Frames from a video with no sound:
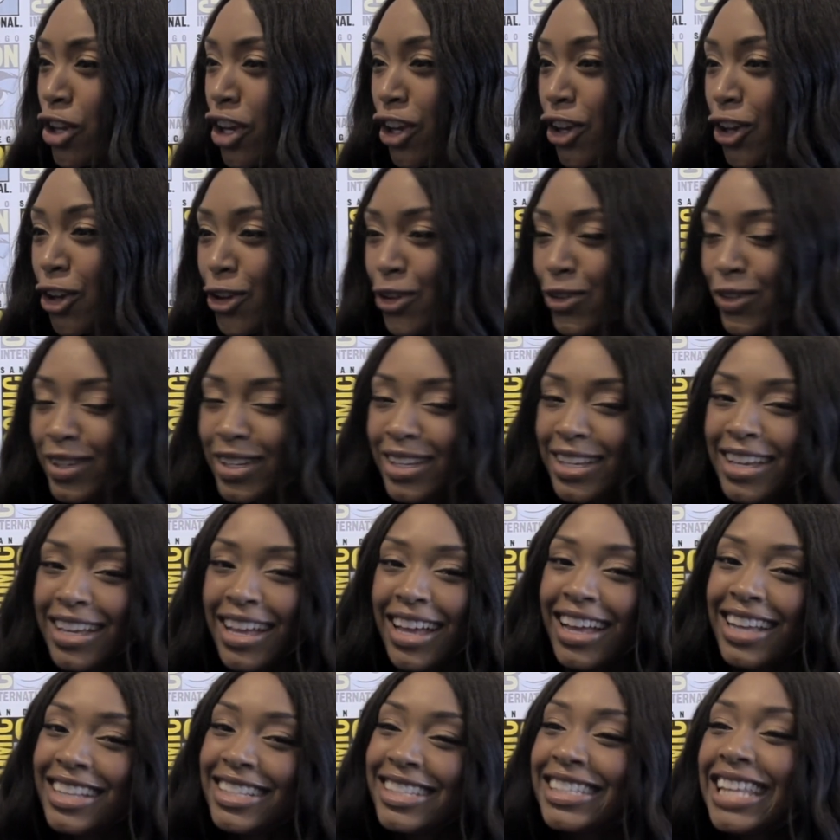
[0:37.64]
Isn't it
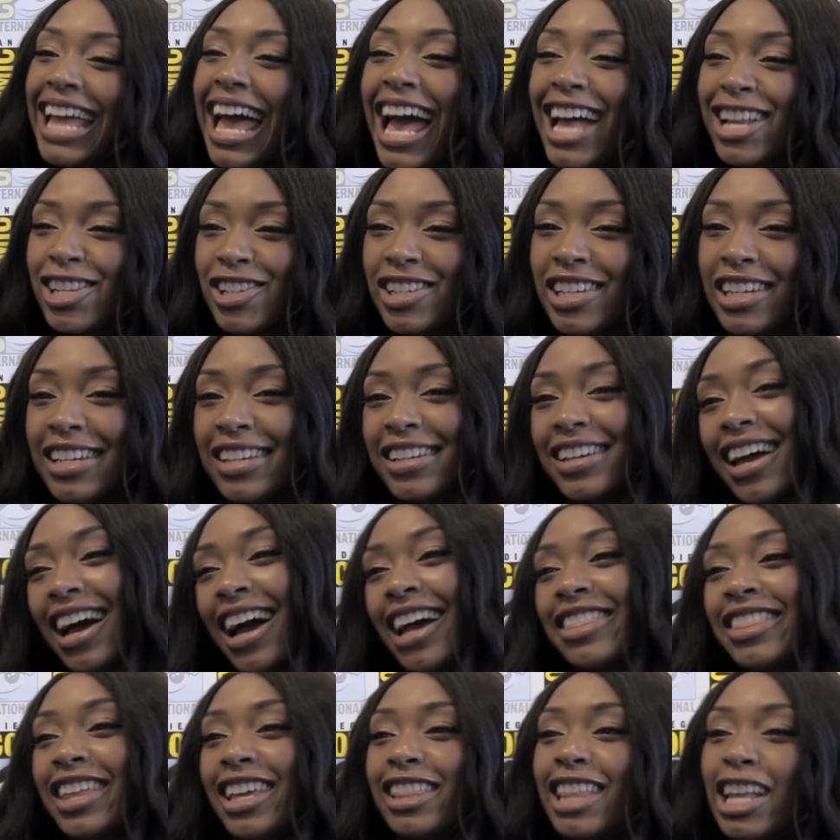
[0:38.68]
so cute? Stashy. I
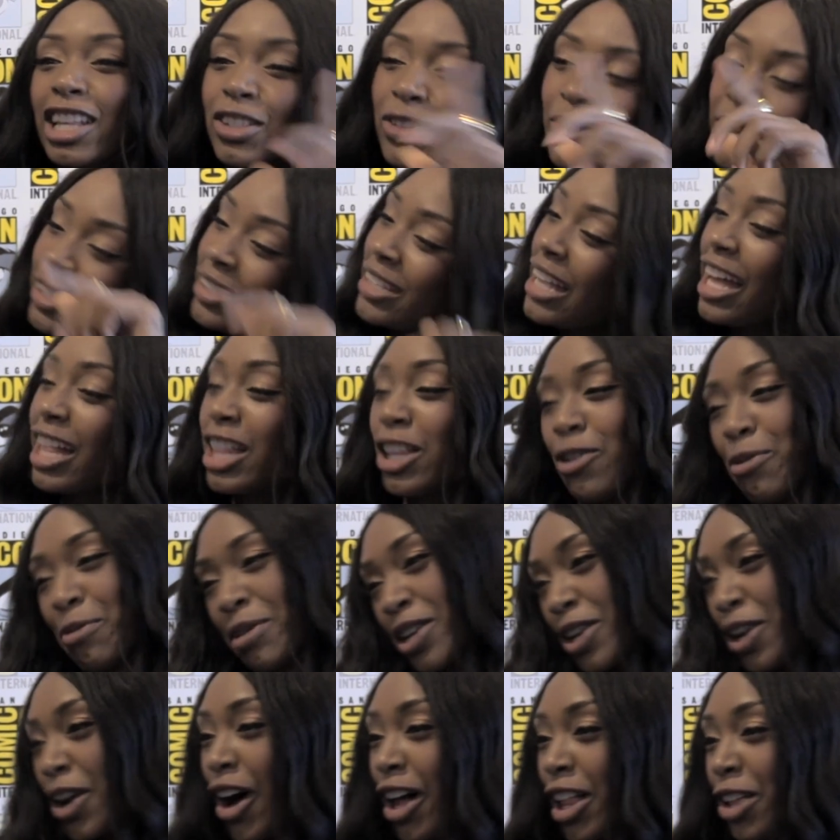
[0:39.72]
think that's exactly what I'm
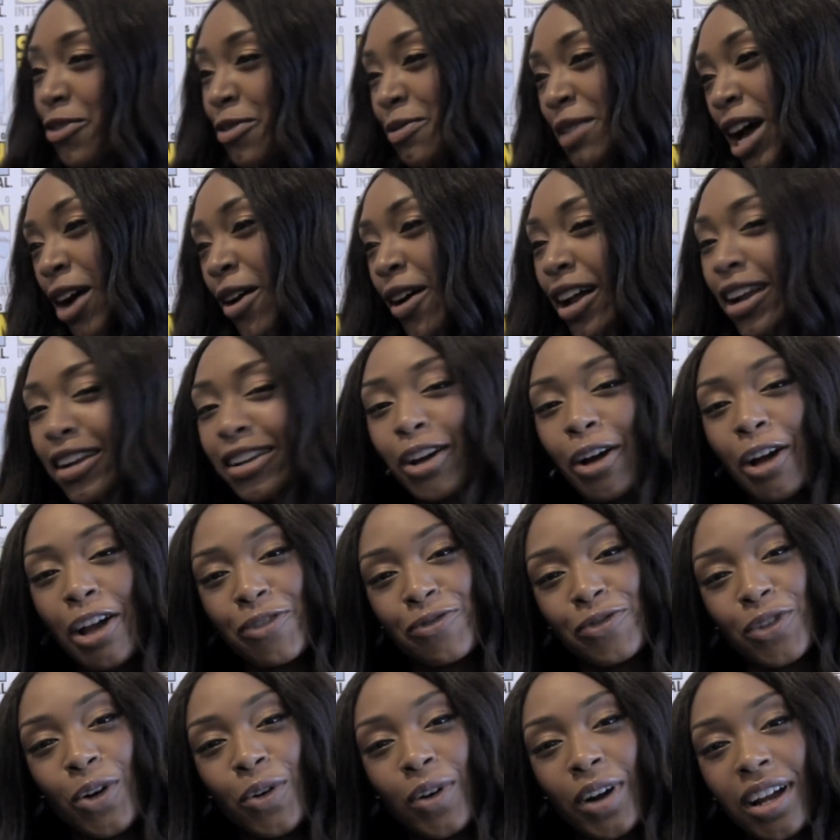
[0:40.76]
going to call it from now on, going
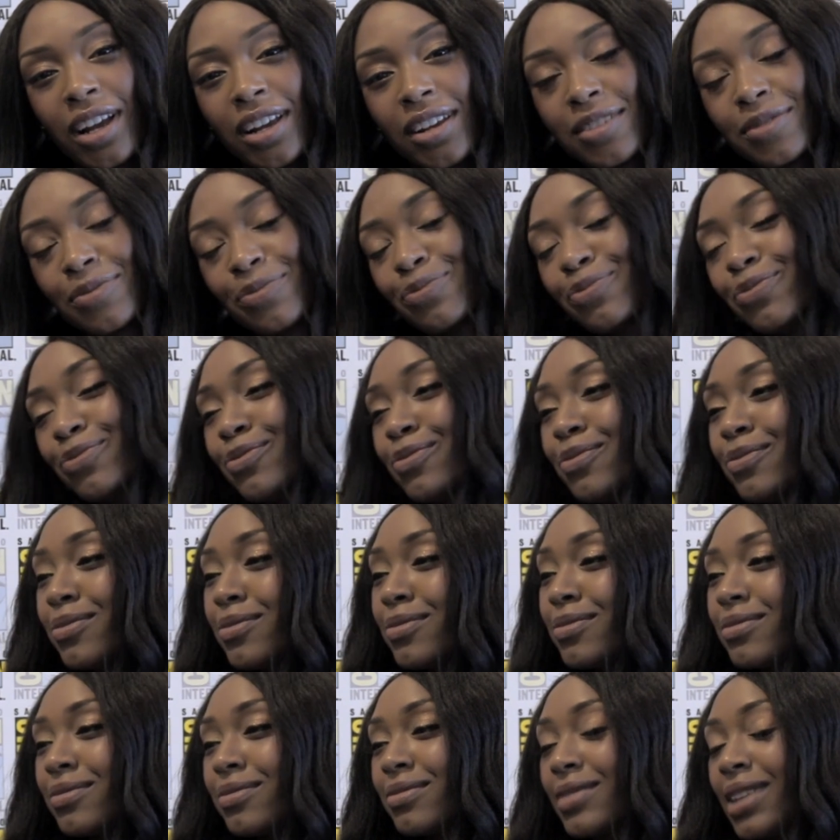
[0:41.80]
forward.
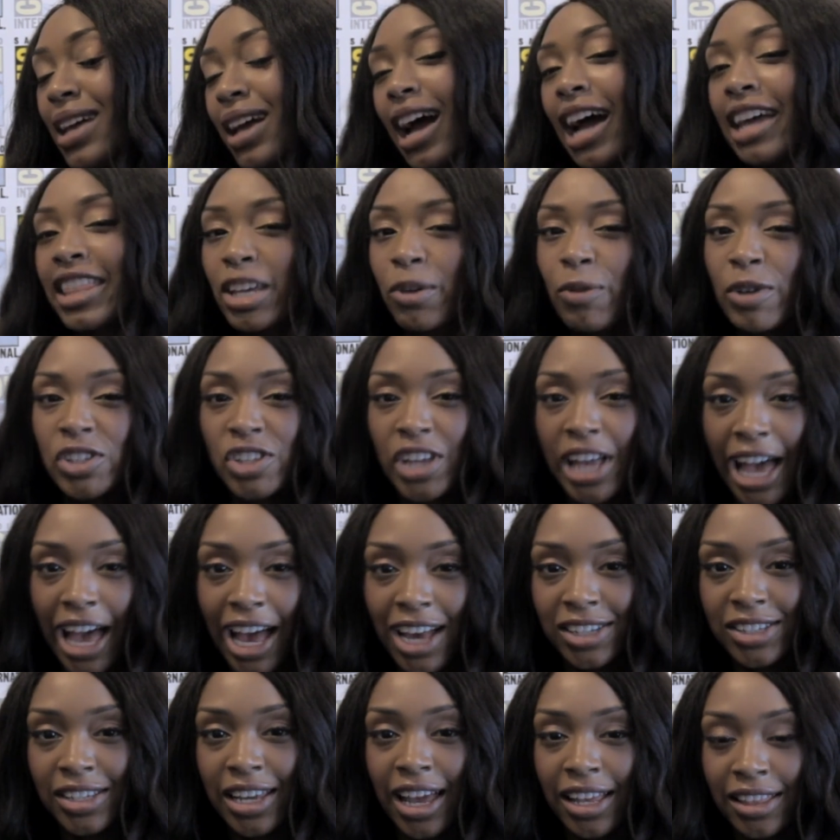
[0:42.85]
I think we should
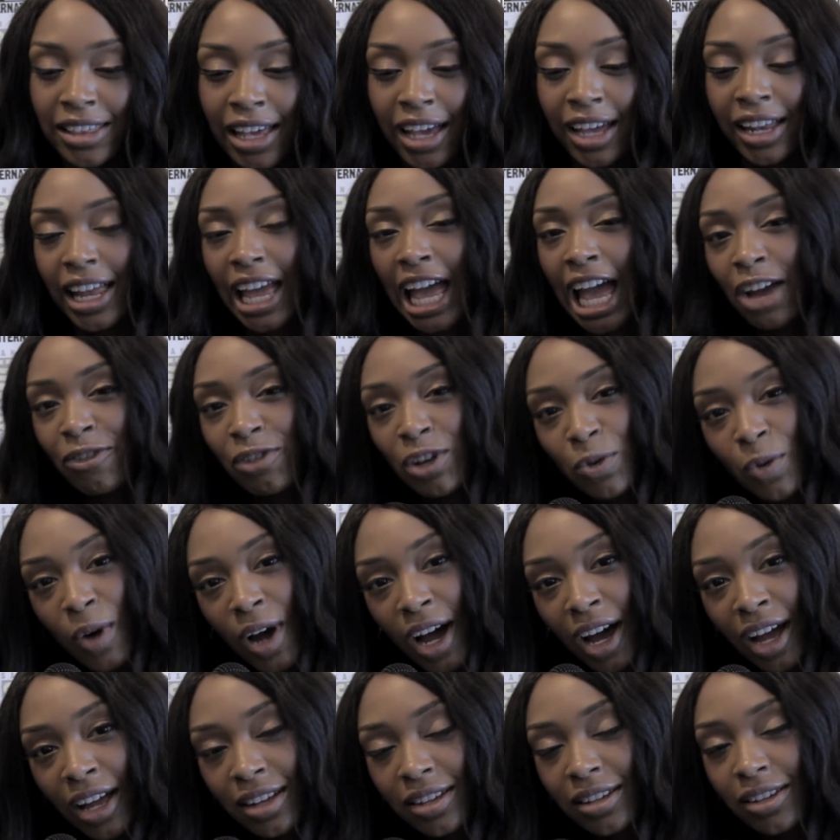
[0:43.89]
hashtag that.
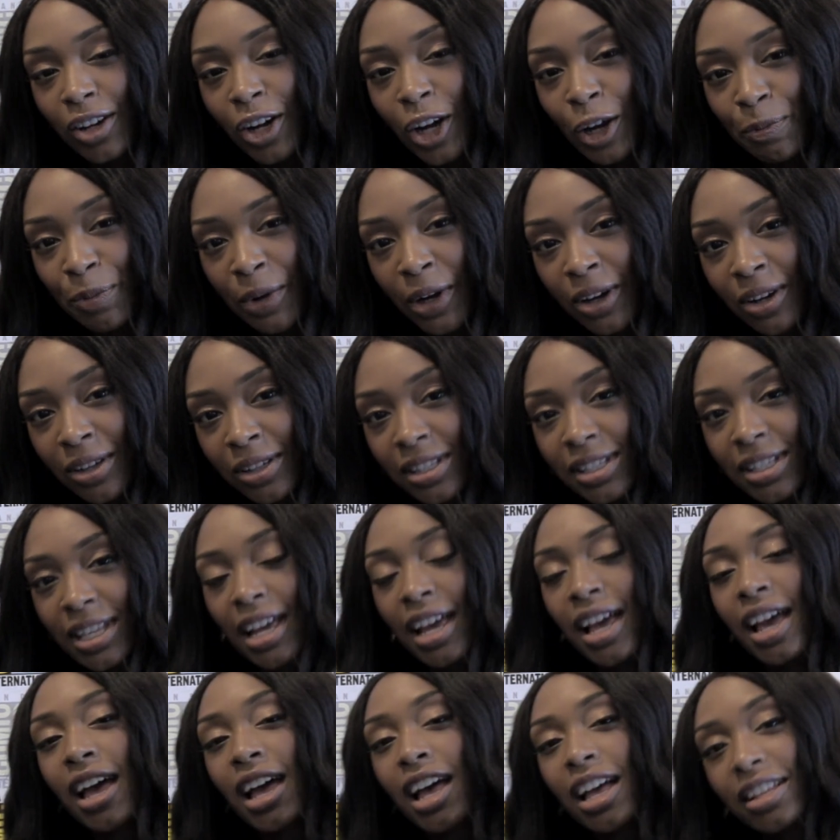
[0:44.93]
Everyone, Earpers,
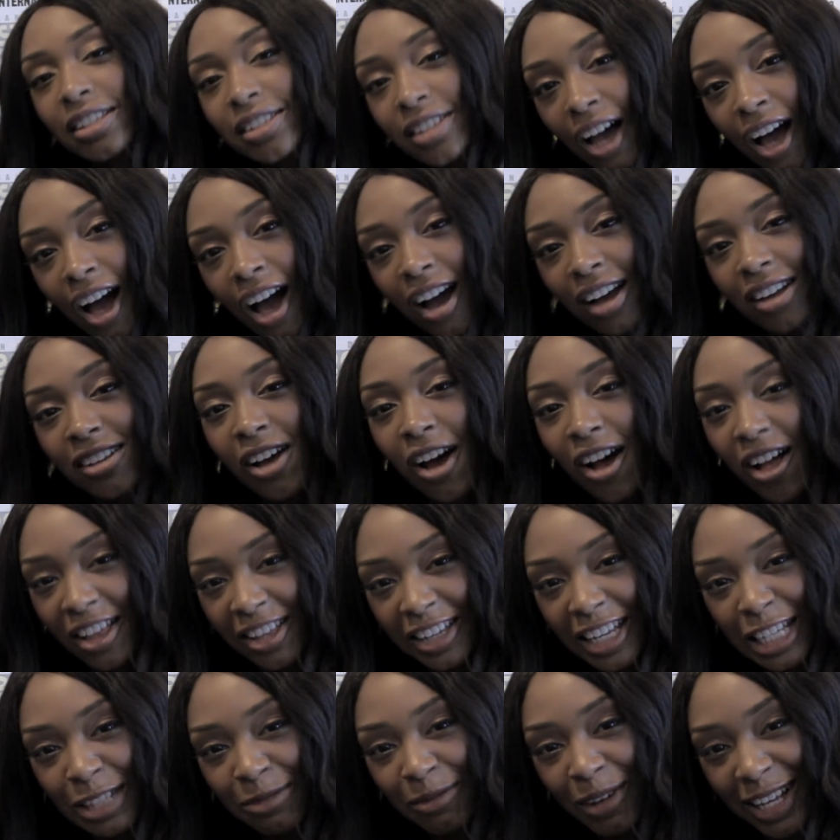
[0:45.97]
Doc
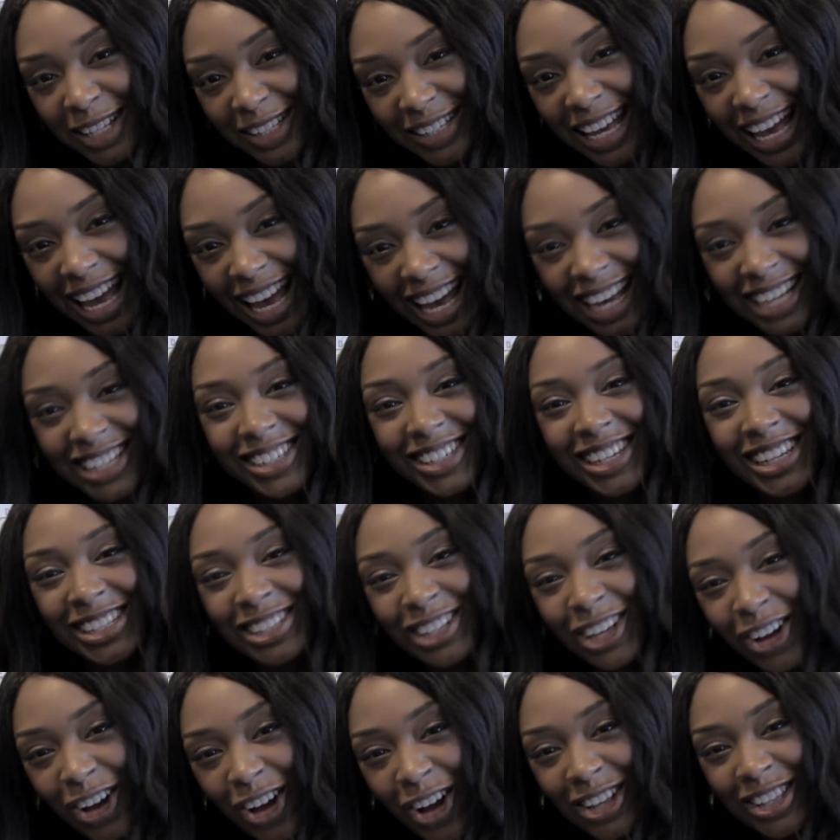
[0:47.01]
Holliday's mustache is
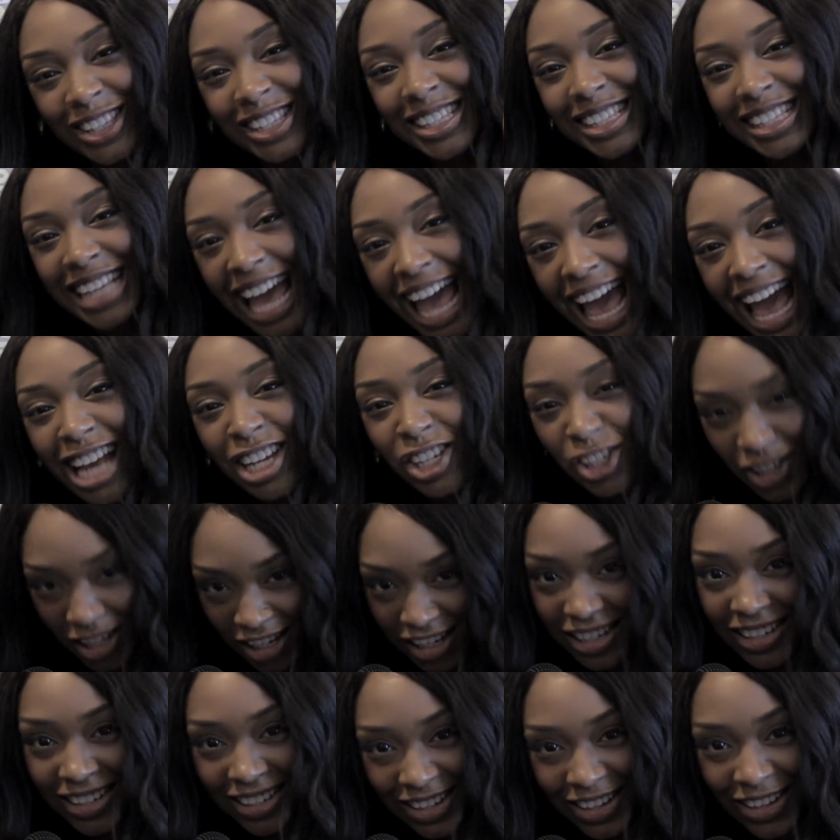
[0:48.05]
called
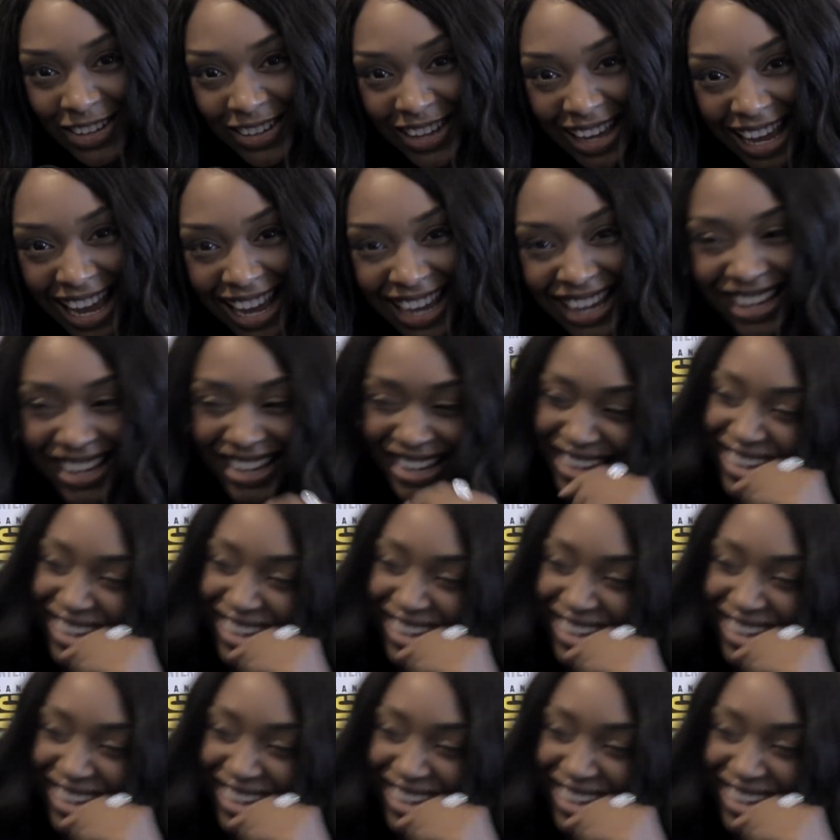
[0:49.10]
Stashy, okay?